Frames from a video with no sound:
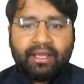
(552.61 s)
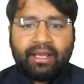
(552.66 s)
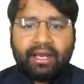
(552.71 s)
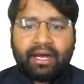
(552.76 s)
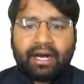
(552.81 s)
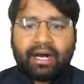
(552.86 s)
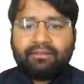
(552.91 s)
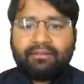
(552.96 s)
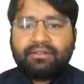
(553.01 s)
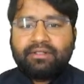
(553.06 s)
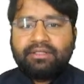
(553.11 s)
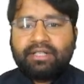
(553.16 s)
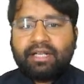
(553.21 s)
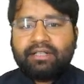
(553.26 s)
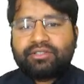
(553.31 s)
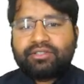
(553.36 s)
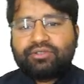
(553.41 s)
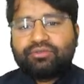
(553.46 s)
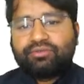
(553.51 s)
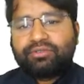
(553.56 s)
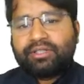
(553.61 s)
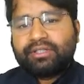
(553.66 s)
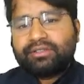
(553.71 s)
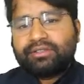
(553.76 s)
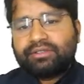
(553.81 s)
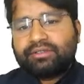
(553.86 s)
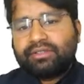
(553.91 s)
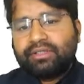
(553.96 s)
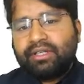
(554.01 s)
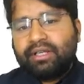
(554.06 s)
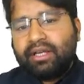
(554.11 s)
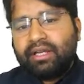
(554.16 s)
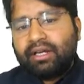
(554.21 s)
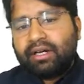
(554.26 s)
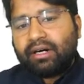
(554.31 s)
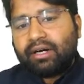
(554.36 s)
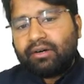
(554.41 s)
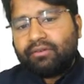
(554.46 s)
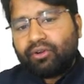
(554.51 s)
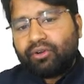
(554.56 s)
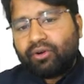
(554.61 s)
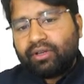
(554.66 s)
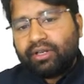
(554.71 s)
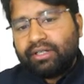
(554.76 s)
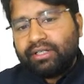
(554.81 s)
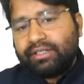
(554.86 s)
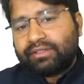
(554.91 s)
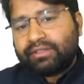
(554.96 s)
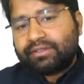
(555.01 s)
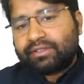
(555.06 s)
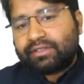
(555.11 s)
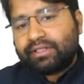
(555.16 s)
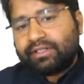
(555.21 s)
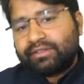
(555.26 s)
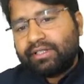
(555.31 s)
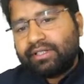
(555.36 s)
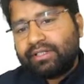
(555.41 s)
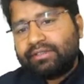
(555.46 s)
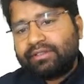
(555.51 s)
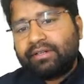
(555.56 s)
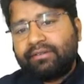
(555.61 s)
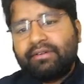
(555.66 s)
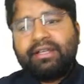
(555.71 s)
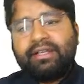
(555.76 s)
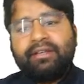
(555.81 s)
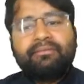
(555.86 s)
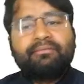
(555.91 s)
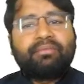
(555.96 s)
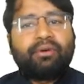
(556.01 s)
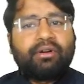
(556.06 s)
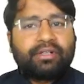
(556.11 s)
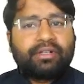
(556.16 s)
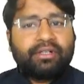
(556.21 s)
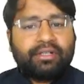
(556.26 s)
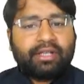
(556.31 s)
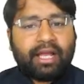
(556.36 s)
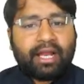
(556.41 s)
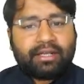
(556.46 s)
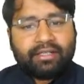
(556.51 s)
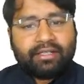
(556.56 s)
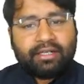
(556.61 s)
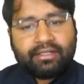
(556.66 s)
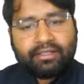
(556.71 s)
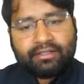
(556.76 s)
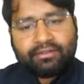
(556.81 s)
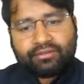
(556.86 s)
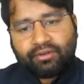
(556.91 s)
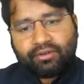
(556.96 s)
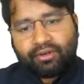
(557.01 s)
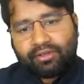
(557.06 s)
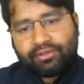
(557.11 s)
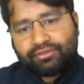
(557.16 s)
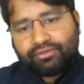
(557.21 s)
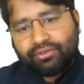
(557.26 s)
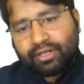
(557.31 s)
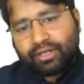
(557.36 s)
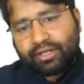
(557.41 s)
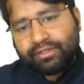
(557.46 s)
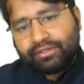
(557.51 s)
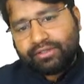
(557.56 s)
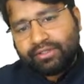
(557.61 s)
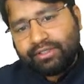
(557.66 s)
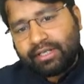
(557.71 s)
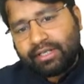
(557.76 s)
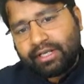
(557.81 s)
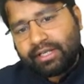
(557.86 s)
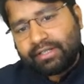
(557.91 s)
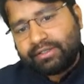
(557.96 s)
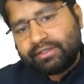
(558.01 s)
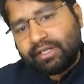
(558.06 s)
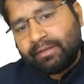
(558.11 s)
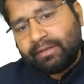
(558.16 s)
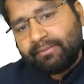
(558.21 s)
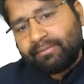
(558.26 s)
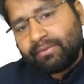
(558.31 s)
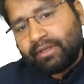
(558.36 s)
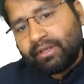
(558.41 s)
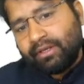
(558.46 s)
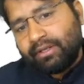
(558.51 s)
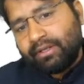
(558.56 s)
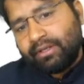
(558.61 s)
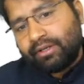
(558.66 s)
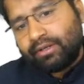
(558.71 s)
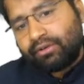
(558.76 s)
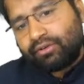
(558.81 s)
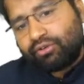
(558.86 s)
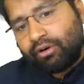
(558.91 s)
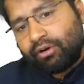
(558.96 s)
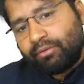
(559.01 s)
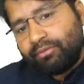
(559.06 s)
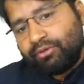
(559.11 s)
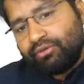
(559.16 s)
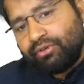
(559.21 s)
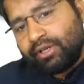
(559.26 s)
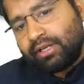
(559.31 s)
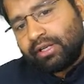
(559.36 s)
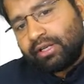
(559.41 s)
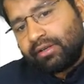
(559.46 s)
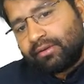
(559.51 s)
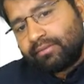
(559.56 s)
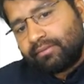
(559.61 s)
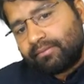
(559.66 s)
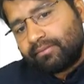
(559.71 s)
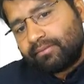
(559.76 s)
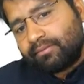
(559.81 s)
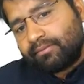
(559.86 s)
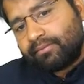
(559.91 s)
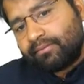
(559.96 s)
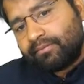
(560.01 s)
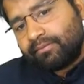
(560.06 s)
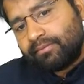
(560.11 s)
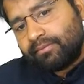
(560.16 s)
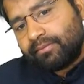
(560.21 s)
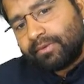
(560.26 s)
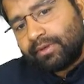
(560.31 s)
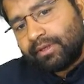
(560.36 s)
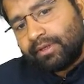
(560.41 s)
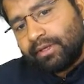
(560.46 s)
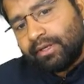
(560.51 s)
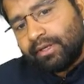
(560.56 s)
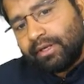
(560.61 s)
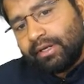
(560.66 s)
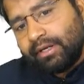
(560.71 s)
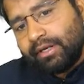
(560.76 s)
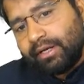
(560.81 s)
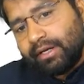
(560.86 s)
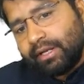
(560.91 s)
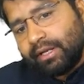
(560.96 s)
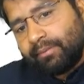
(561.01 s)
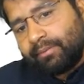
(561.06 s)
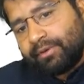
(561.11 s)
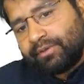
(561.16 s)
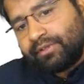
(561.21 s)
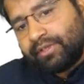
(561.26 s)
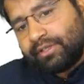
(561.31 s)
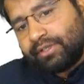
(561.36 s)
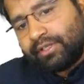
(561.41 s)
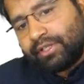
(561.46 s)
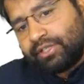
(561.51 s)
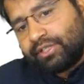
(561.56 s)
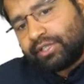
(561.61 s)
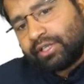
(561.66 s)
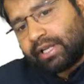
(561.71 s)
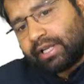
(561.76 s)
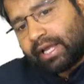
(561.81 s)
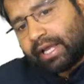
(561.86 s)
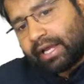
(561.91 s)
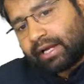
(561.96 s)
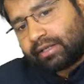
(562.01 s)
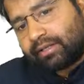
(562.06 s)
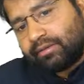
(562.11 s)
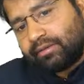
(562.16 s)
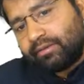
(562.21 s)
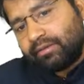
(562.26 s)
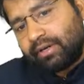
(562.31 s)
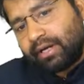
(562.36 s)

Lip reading: After that students, we already discussed, there is a very important act that is also considered as the Communal Representation Act.